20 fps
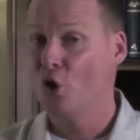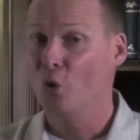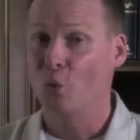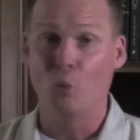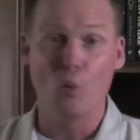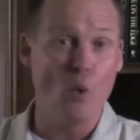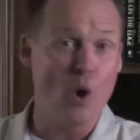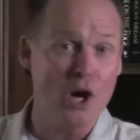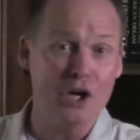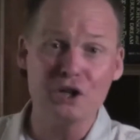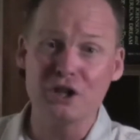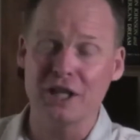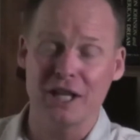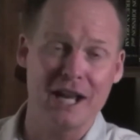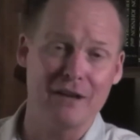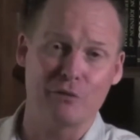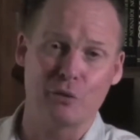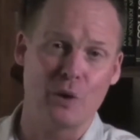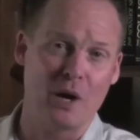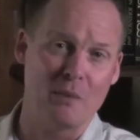One can
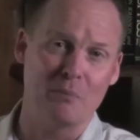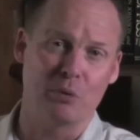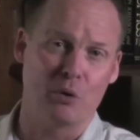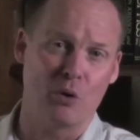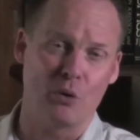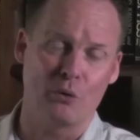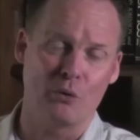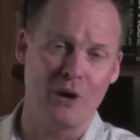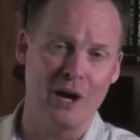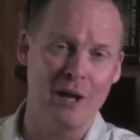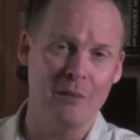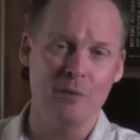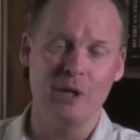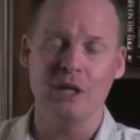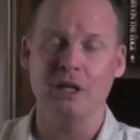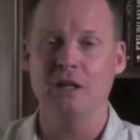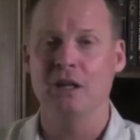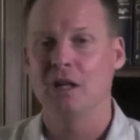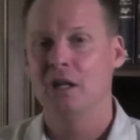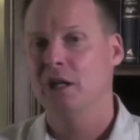have great
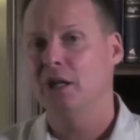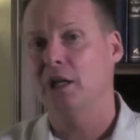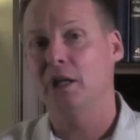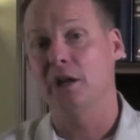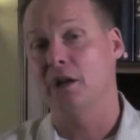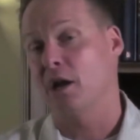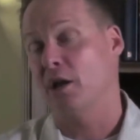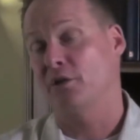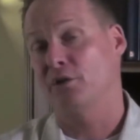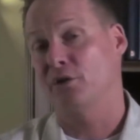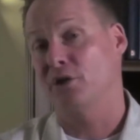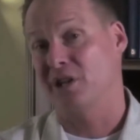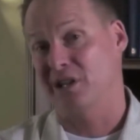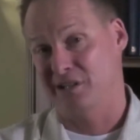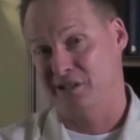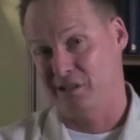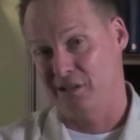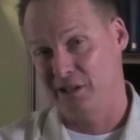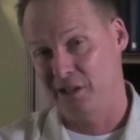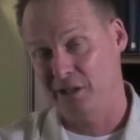programming, and another
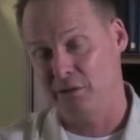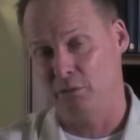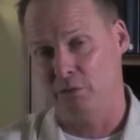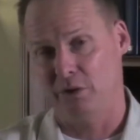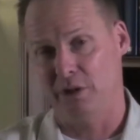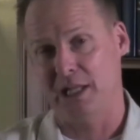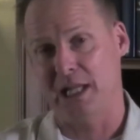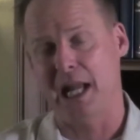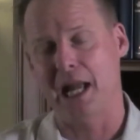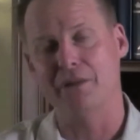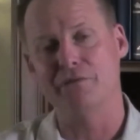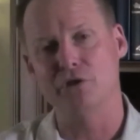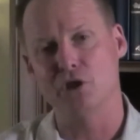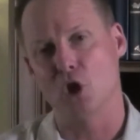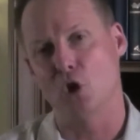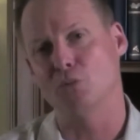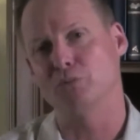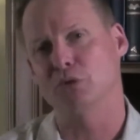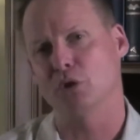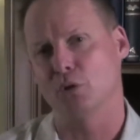can literally have
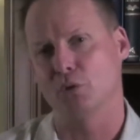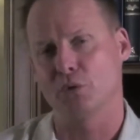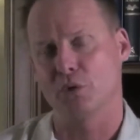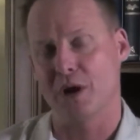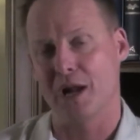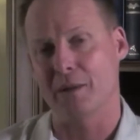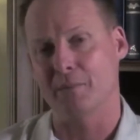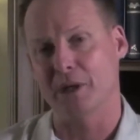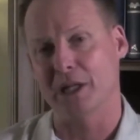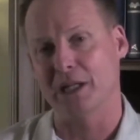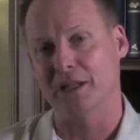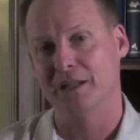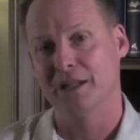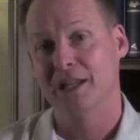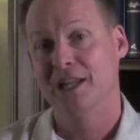no programming.